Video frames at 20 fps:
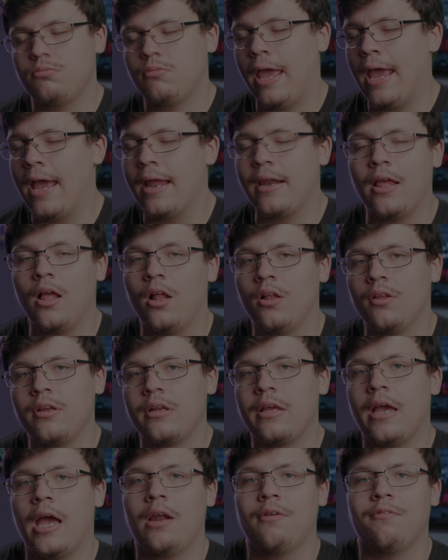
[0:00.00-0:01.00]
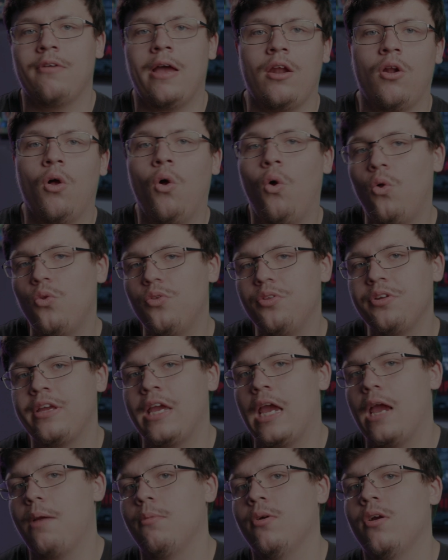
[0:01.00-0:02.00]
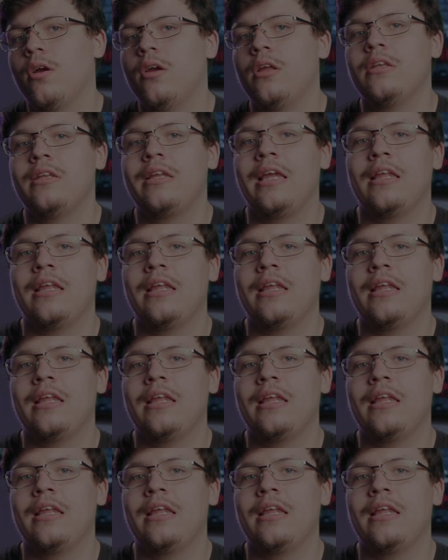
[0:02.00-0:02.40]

handheld and kind of how to hold the camera and